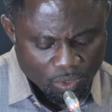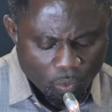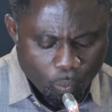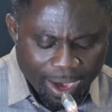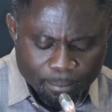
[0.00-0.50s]

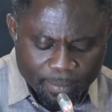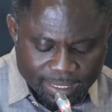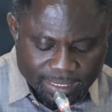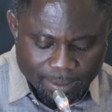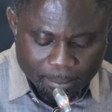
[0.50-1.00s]
What
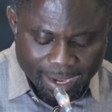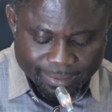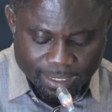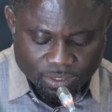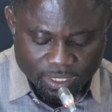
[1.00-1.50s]
makes
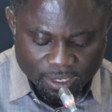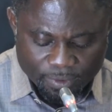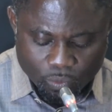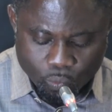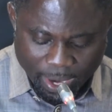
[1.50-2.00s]
matters
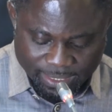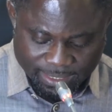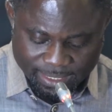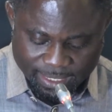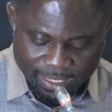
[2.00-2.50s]
even
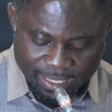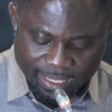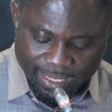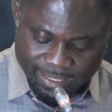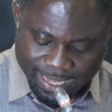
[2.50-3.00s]
worse
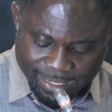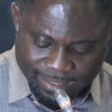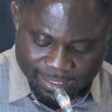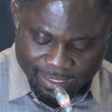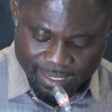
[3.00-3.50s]
is
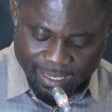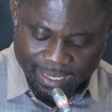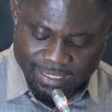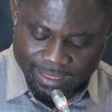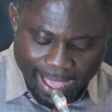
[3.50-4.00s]
that
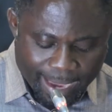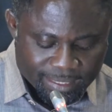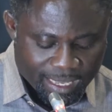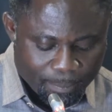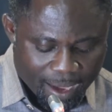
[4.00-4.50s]
his
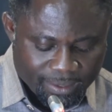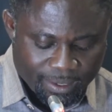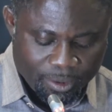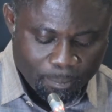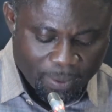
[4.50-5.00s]
lies about
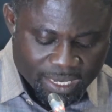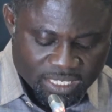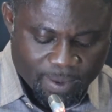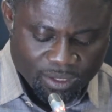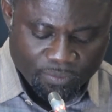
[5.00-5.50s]
the
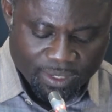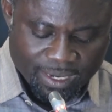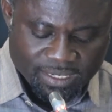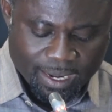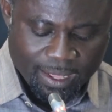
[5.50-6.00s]
replacement of the
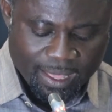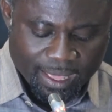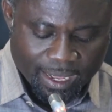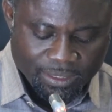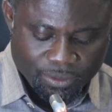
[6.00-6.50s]
National
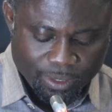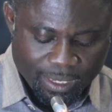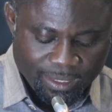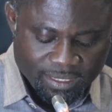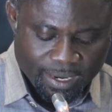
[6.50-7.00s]
Health
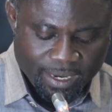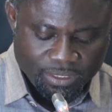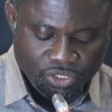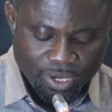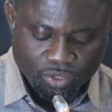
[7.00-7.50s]

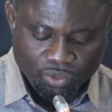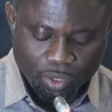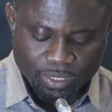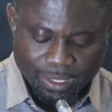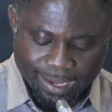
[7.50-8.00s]
Insurance
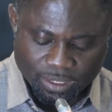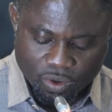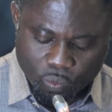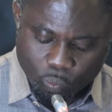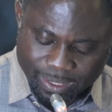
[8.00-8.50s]
Authority card
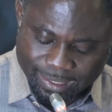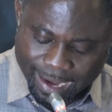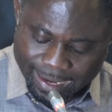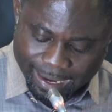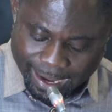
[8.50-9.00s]
with
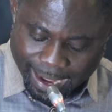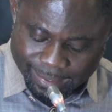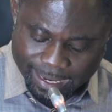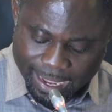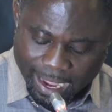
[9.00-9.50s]
Ghana
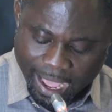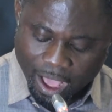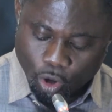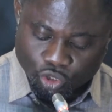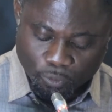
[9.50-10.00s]
card
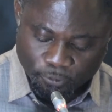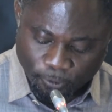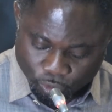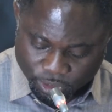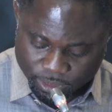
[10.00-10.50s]
are also
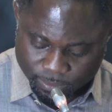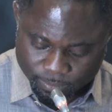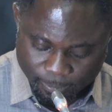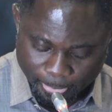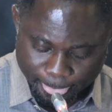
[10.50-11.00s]
false.
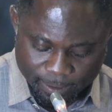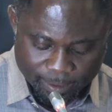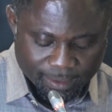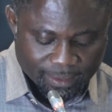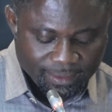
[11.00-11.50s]

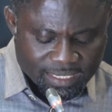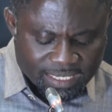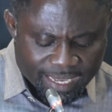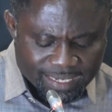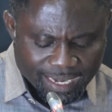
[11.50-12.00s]

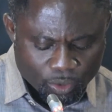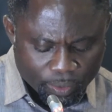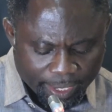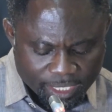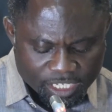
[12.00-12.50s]
This year's
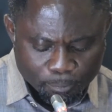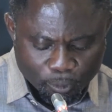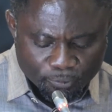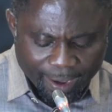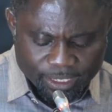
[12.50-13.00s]
allocation
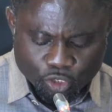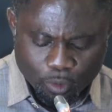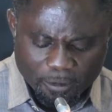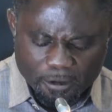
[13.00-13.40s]
provides some